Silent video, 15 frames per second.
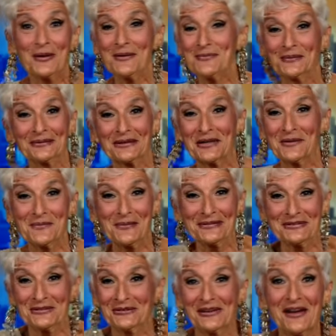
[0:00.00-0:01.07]
people are going to be
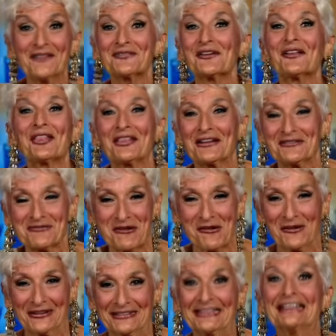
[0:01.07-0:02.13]
doing everything
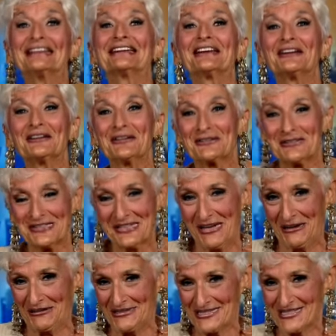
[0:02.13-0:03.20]
wrong, killers
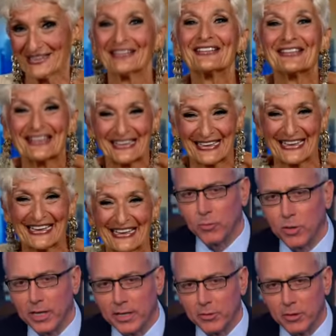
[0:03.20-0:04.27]
yet. Yeah, I, I,
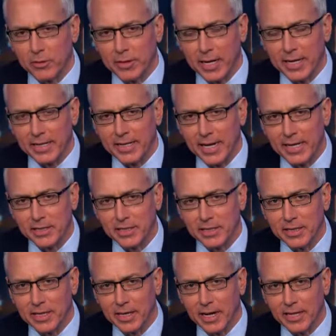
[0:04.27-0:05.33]
I agree with Hattie
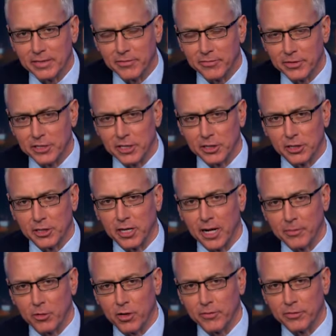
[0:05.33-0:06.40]
Casey that as a physician,
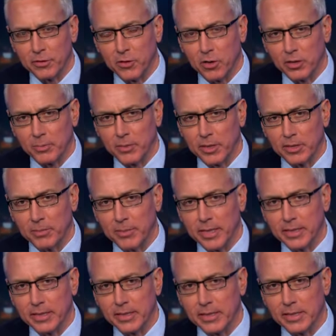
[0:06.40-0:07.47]
I'm often called upon to
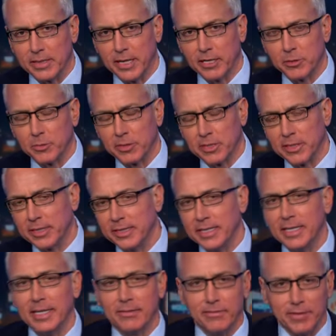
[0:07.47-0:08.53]
make these assessments, and
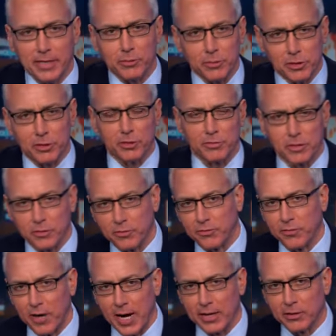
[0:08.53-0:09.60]
the DMV reserves their
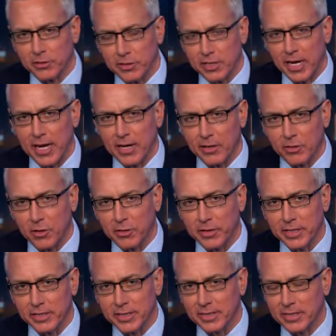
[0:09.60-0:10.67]
final say on all
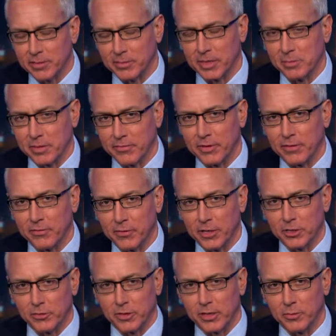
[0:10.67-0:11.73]
this, and sometimes I'm very
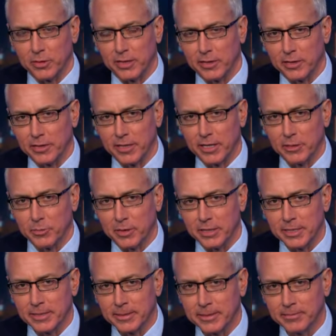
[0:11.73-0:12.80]
frustrated with their assessments.